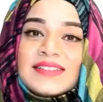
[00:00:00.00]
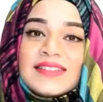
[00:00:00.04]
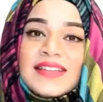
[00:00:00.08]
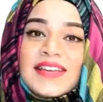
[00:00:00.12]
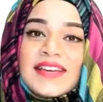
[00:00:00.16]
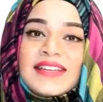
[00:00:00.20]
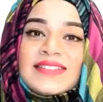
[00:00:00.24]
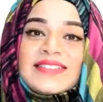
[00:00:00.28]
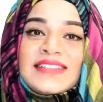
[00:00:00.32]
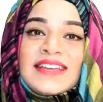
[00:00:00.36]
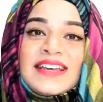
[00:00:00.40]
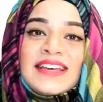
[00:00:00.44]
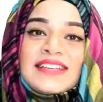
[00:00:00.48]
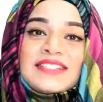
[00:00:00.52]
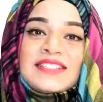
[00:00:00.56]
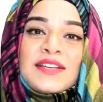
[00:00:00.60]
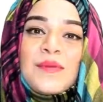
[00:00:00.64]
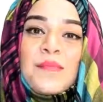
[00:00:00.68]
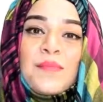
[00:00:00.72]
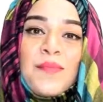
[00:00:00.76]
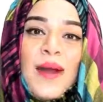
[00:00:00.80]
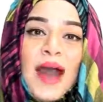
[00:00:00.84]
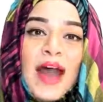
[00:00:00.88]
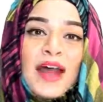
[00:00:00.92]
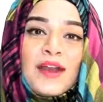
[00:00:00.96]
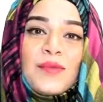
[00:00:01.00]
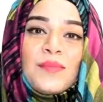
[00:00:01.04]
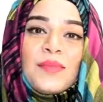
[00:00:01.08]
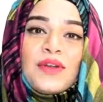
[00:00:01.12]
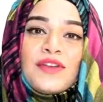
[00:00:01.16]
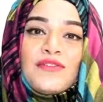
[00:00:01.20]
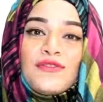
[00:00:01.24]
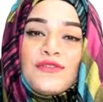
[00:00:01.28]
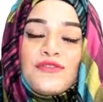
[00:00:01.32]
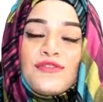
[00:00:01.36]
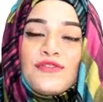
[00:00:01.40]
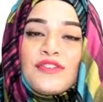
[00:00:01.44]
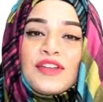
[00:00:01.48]
This is a
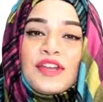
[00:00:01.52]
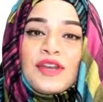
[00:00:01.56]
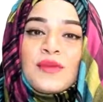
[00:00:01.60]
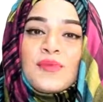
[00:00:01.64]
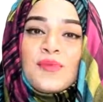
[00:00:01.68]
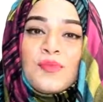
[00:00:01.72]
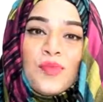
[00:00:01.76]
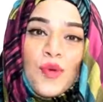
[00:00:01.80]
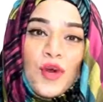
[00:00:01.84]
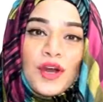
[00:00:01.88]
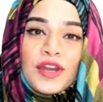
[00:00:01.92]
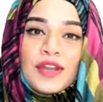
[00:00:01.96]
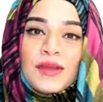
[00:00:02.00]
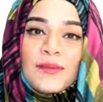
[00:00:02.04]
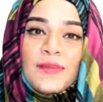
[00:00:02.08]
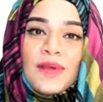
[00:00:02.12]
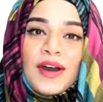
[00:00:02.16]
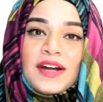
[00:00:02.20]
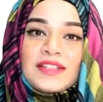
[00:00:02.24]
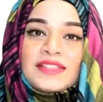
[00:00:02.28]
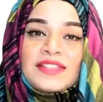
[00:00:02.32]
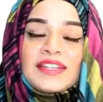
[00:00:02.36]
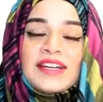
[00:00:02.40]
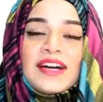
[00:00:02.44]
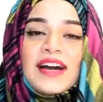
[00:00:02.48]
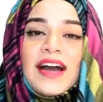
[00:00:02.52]
paraben-free body butter,